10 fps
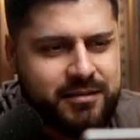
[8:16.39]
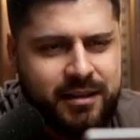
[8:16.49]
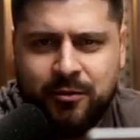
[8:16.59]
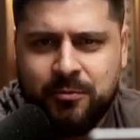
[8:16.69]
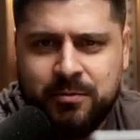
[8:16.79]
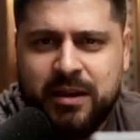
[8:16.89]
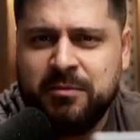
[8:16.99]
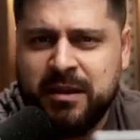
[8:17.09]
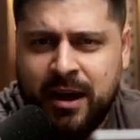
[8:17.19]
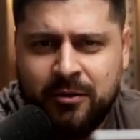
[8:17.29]
They'll give
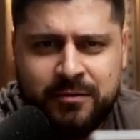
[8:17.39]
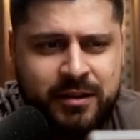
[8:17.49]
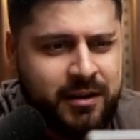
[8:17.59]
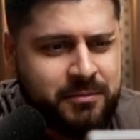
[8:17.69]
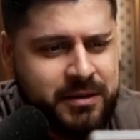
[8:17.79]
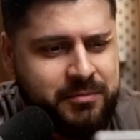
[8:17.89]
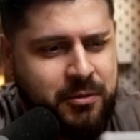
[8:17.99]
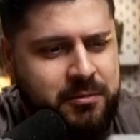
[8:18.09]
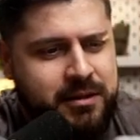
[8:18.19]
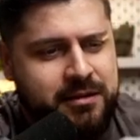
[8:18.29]
me half of the company
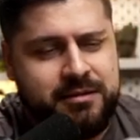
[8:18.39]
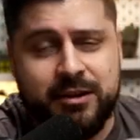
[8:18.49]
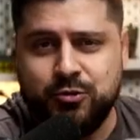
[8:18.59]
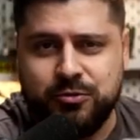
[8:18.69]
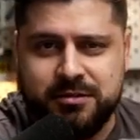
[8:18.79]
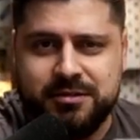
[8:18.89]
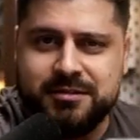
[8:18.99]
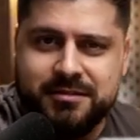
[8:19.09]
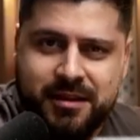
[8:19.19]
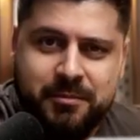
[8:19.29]
probably. They should.
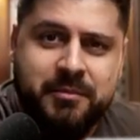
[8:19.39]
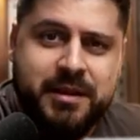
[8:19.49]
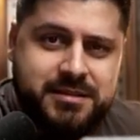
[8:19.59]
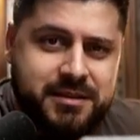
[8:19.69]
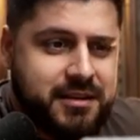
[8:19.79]
I'm amazing.